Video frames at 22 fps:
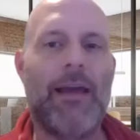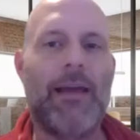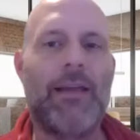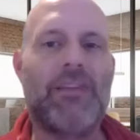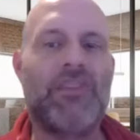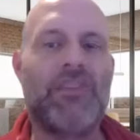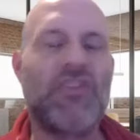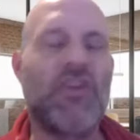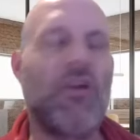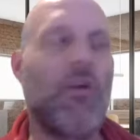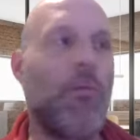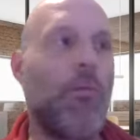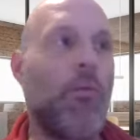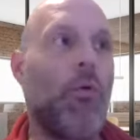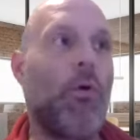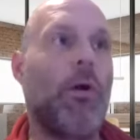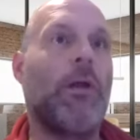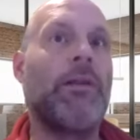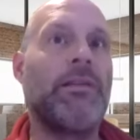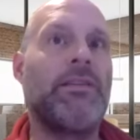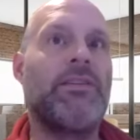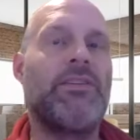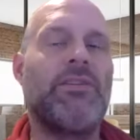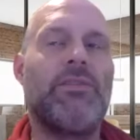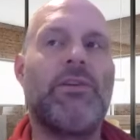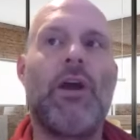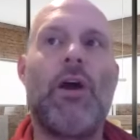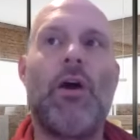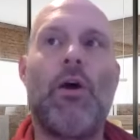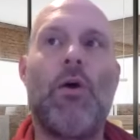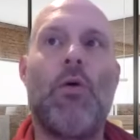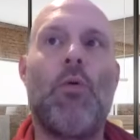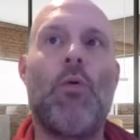it's so important to
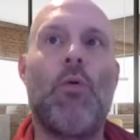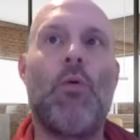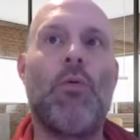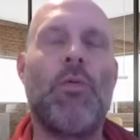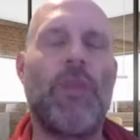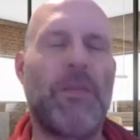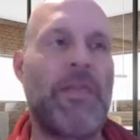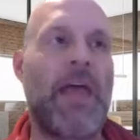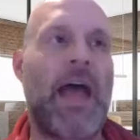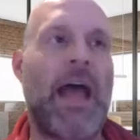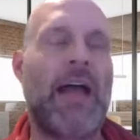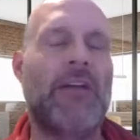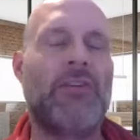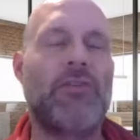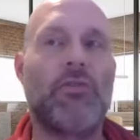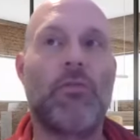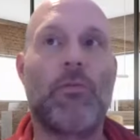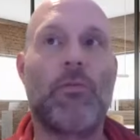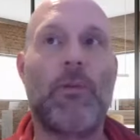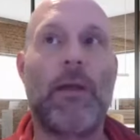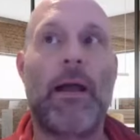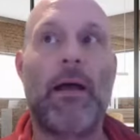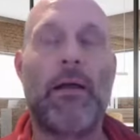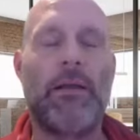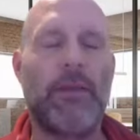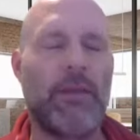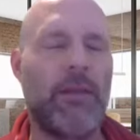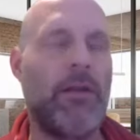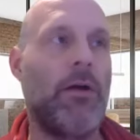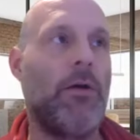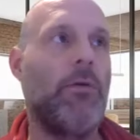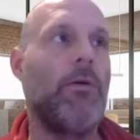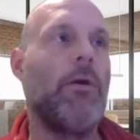go the natural route, you
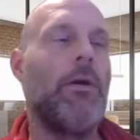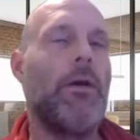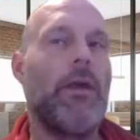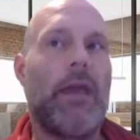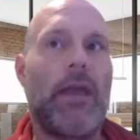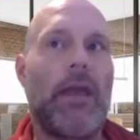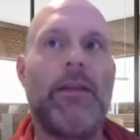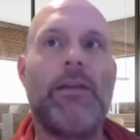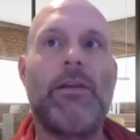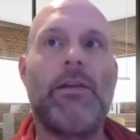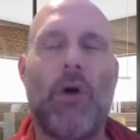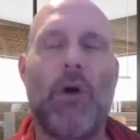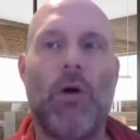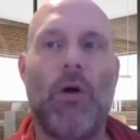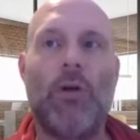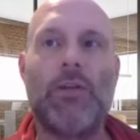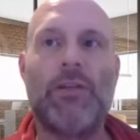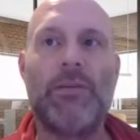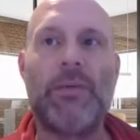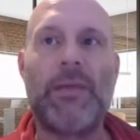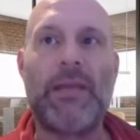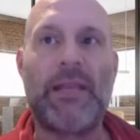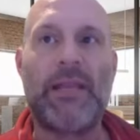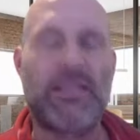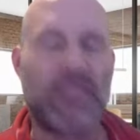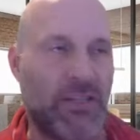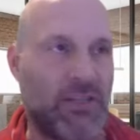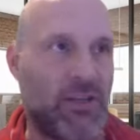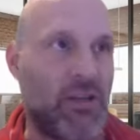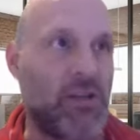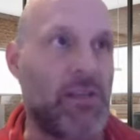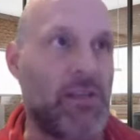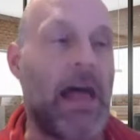know. And you ultimately, it's
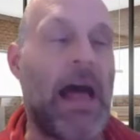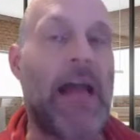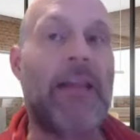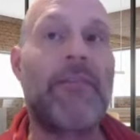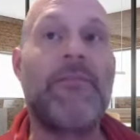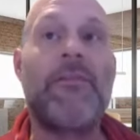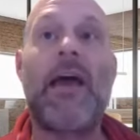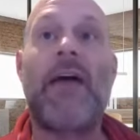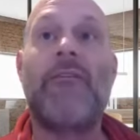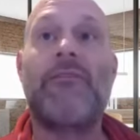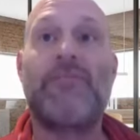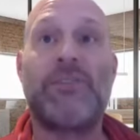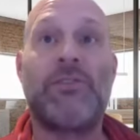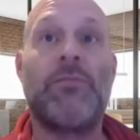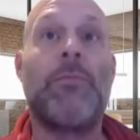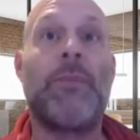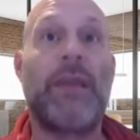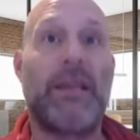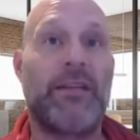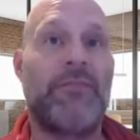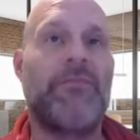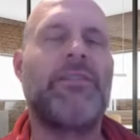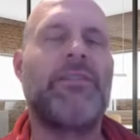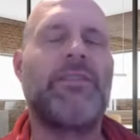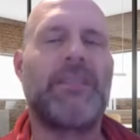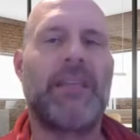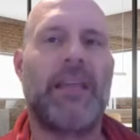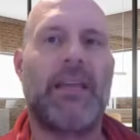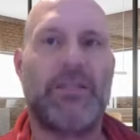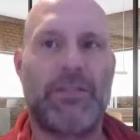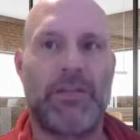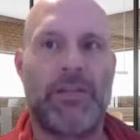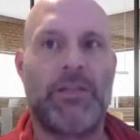it's a lot of have to do
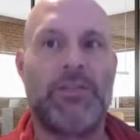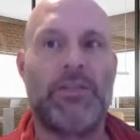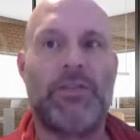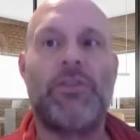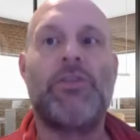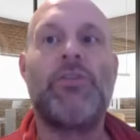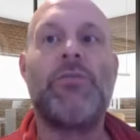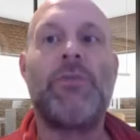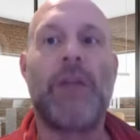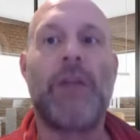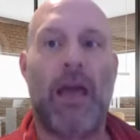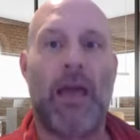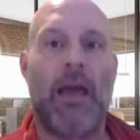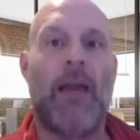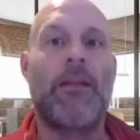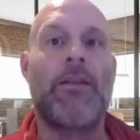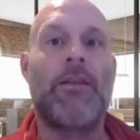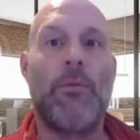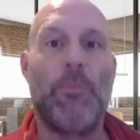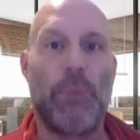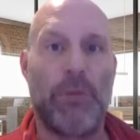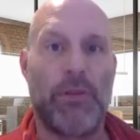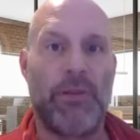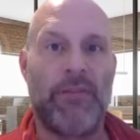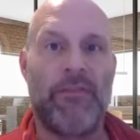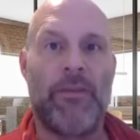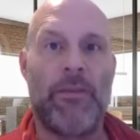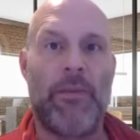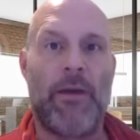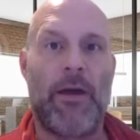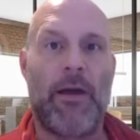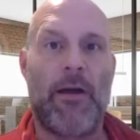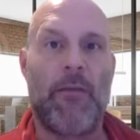manifestation. As you and I, I know, believe in
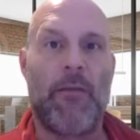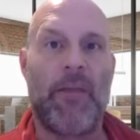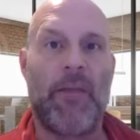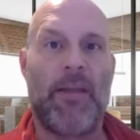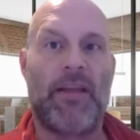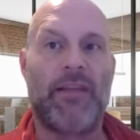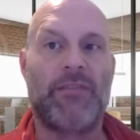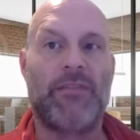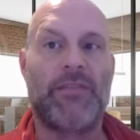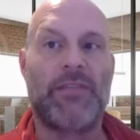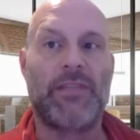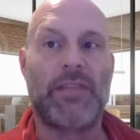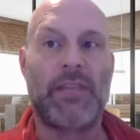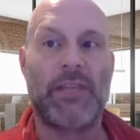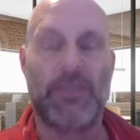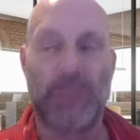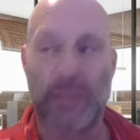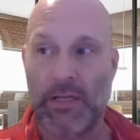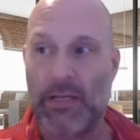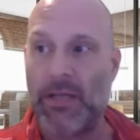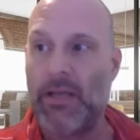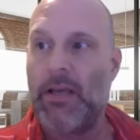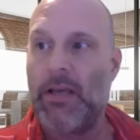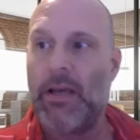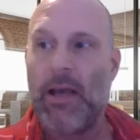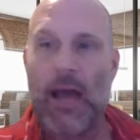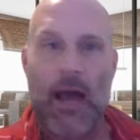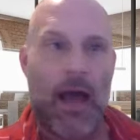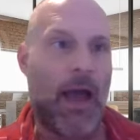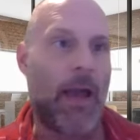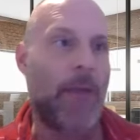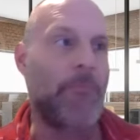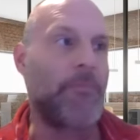the power of manifestation.
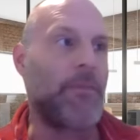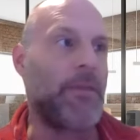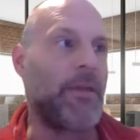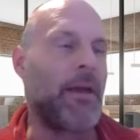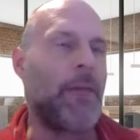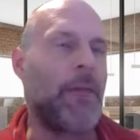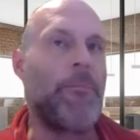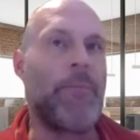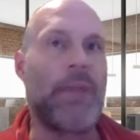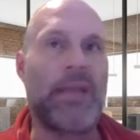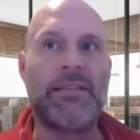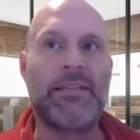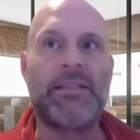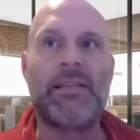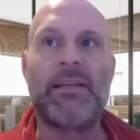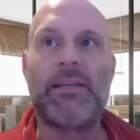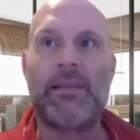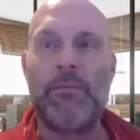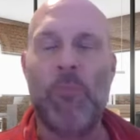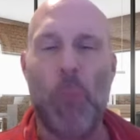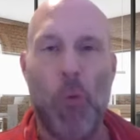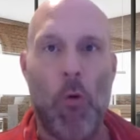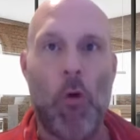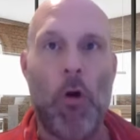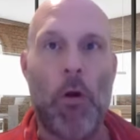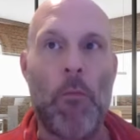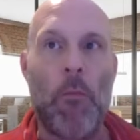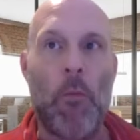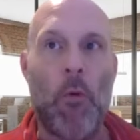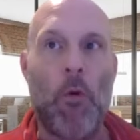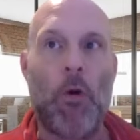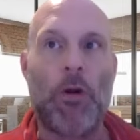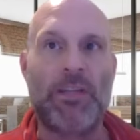I yep. I'm basically more
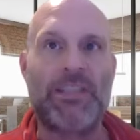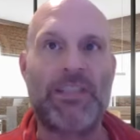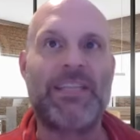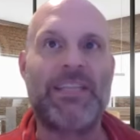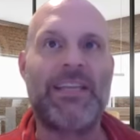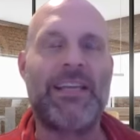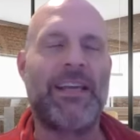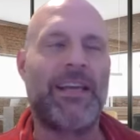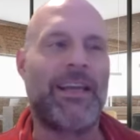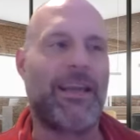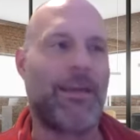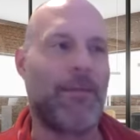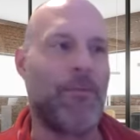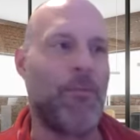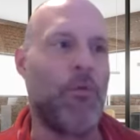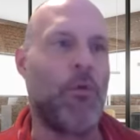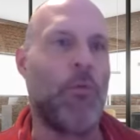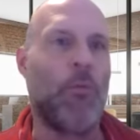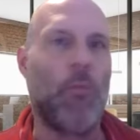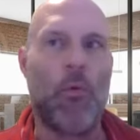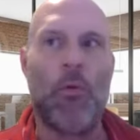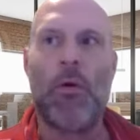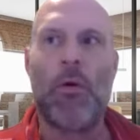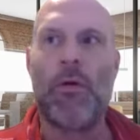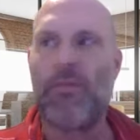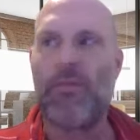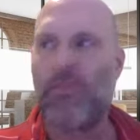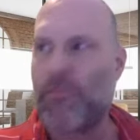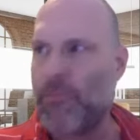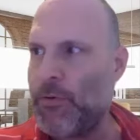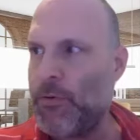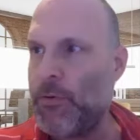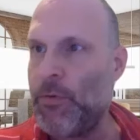and more seeing it more and more
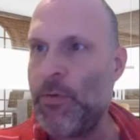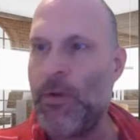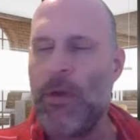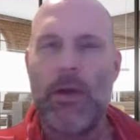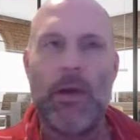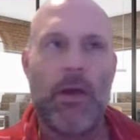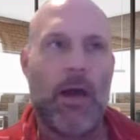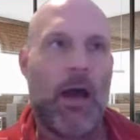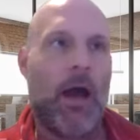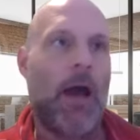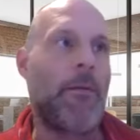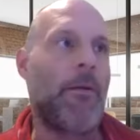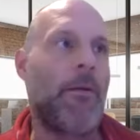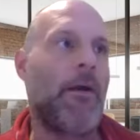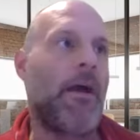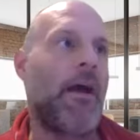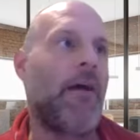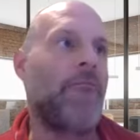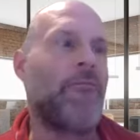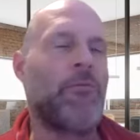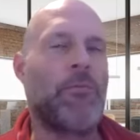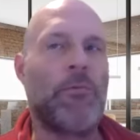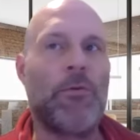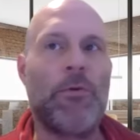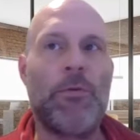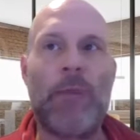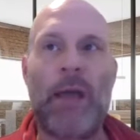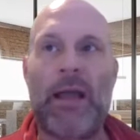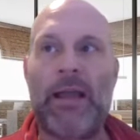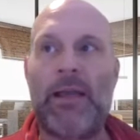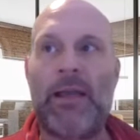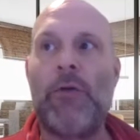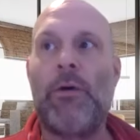through. I, I have a room
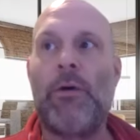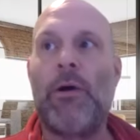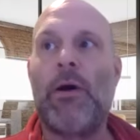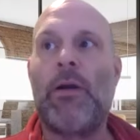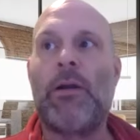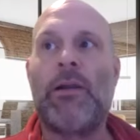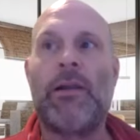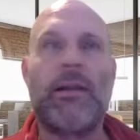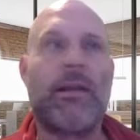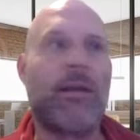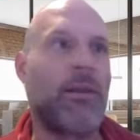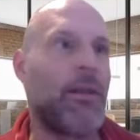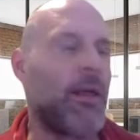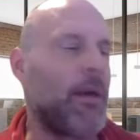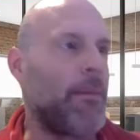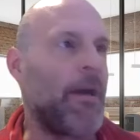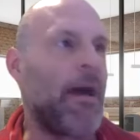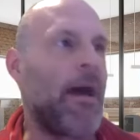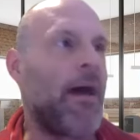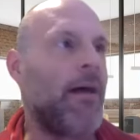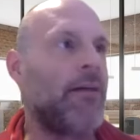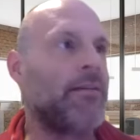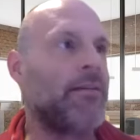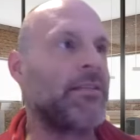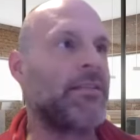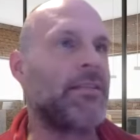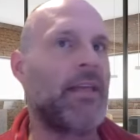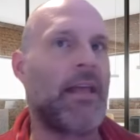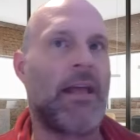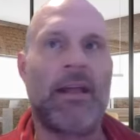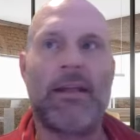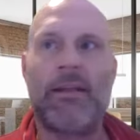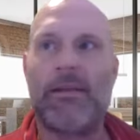I go on in Clubhouse
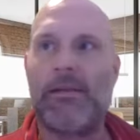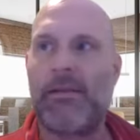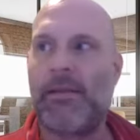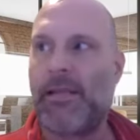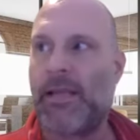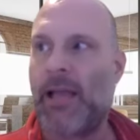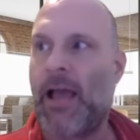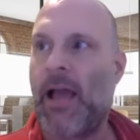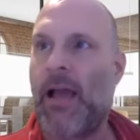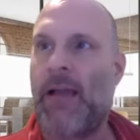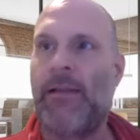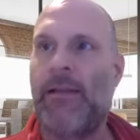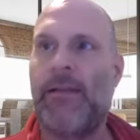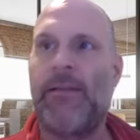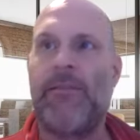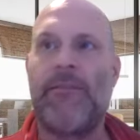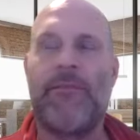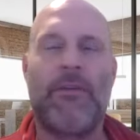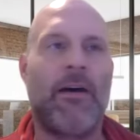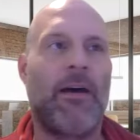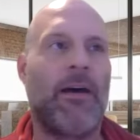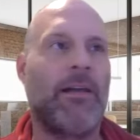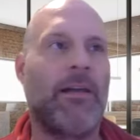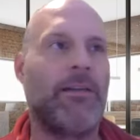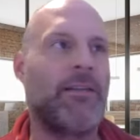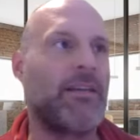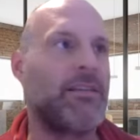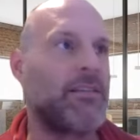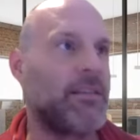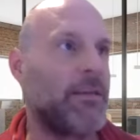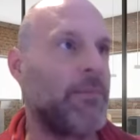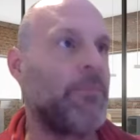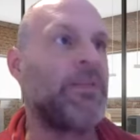that kind of uh,
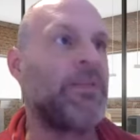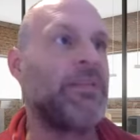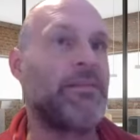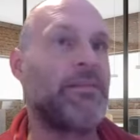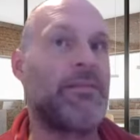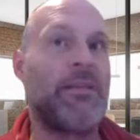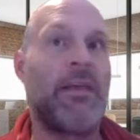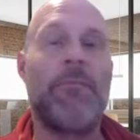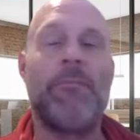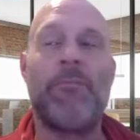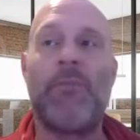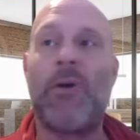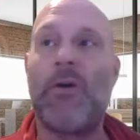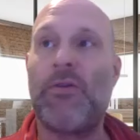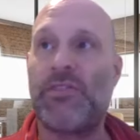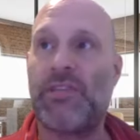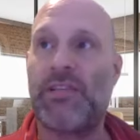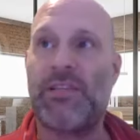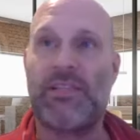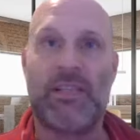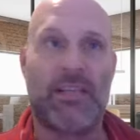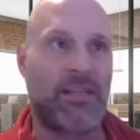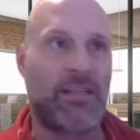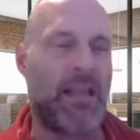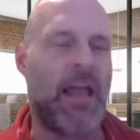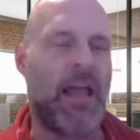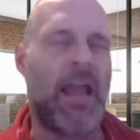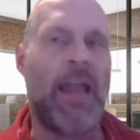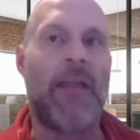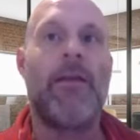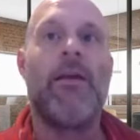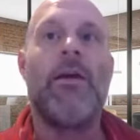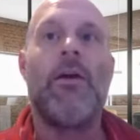does hypnosis at
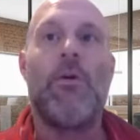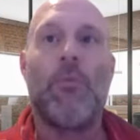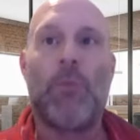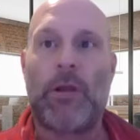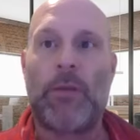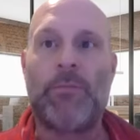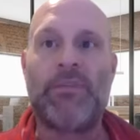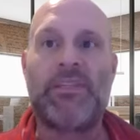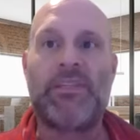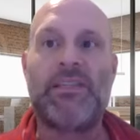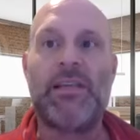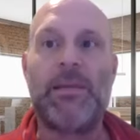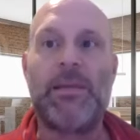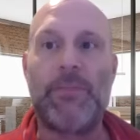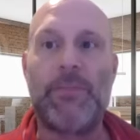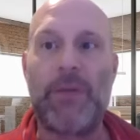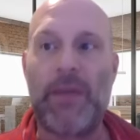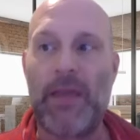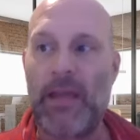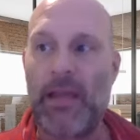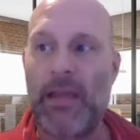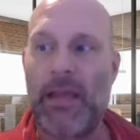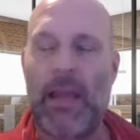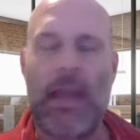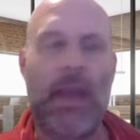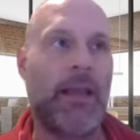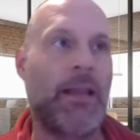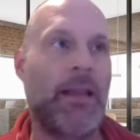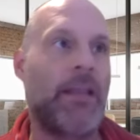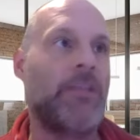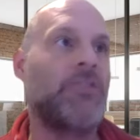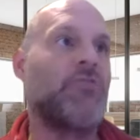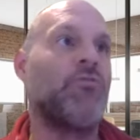night when I'm sleeping, yeah.
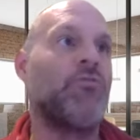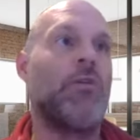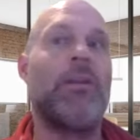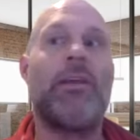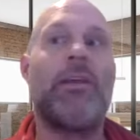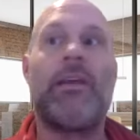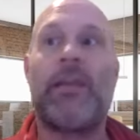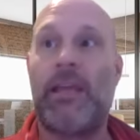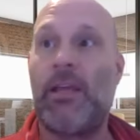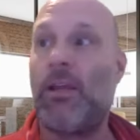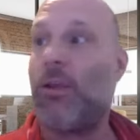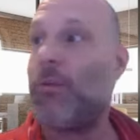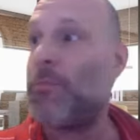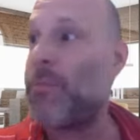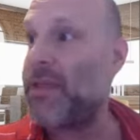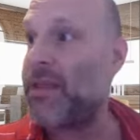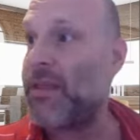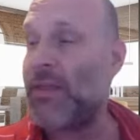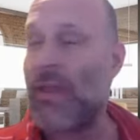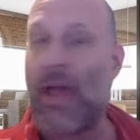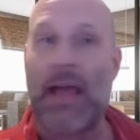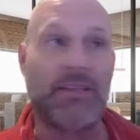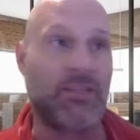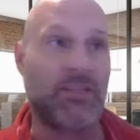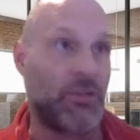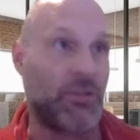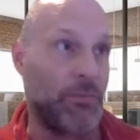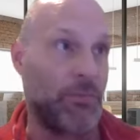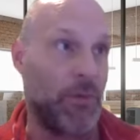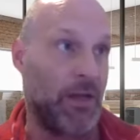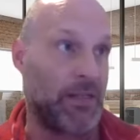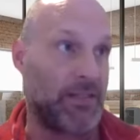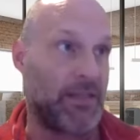and it's really healed me in the last
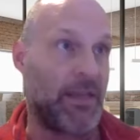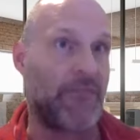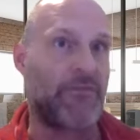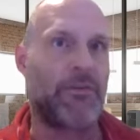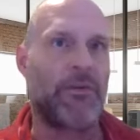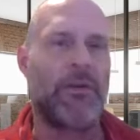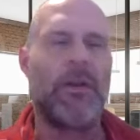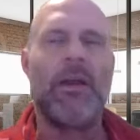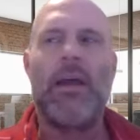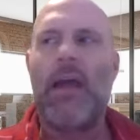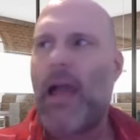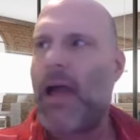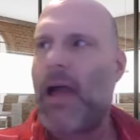two months after